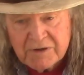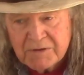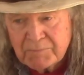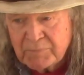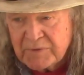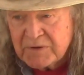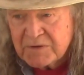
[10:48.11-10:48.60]

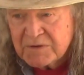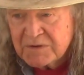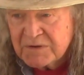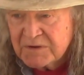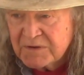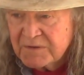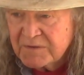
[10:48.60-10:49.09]
up here,
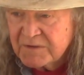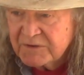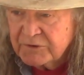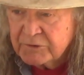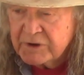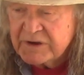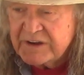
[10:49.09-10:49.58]

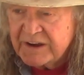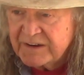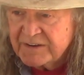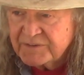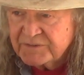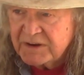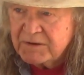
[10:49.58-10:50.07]

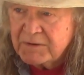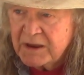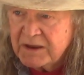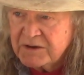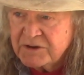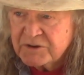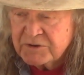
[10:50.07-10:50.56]
greenhouse,
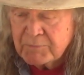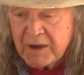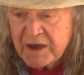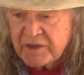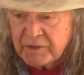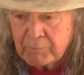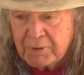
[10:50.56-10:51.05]
and just
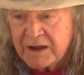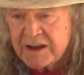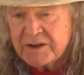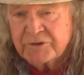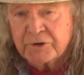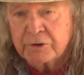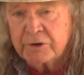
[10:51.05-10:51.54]
buy the
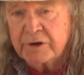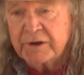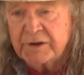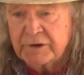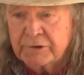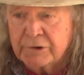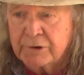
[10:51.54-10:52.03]
plants
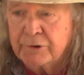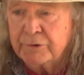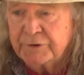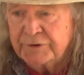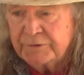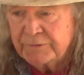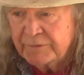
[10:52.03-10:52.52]
already
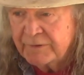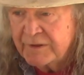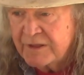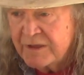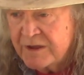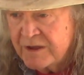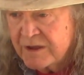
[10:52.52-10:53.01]
growing.
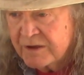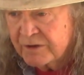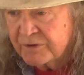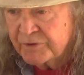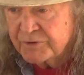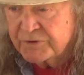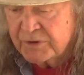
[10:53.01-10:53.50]

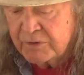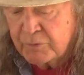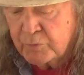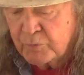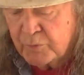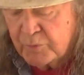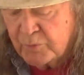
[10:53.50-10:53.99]
Because
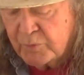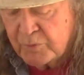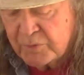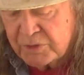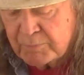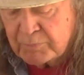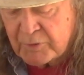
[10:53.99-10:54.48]

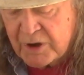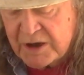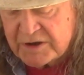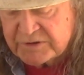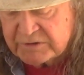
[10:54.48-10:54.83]
the price